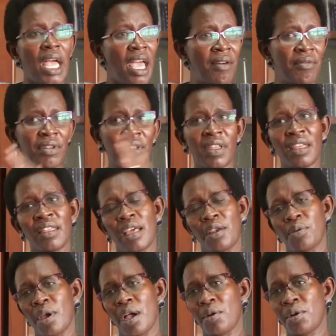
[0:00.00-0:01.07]
everything
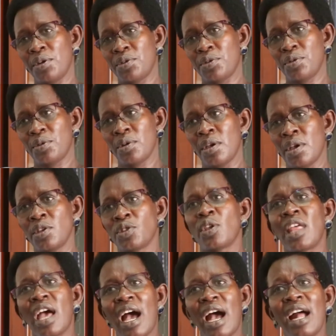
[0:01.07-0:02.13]
that we are going to do.
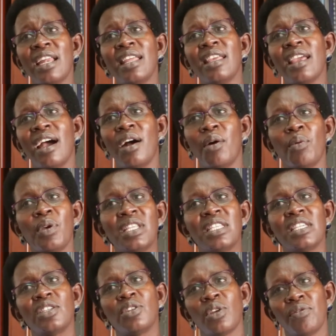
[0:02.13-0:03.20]
So the earlier we
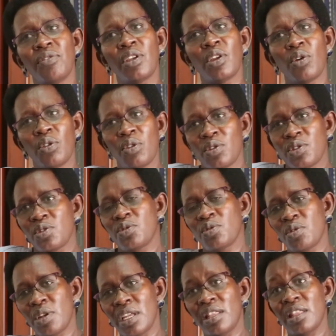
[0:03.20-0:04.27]
teach even all those
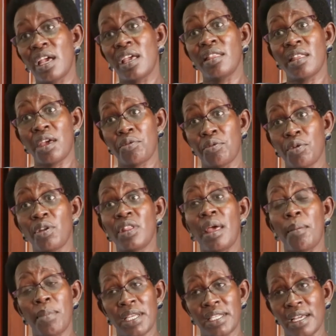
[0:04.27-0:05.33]
children in the, in the rural,
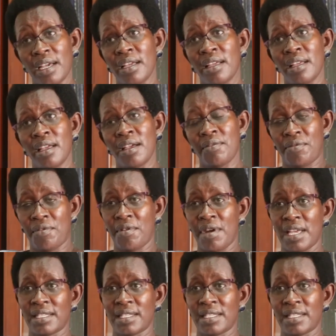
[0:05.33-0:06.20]
the better for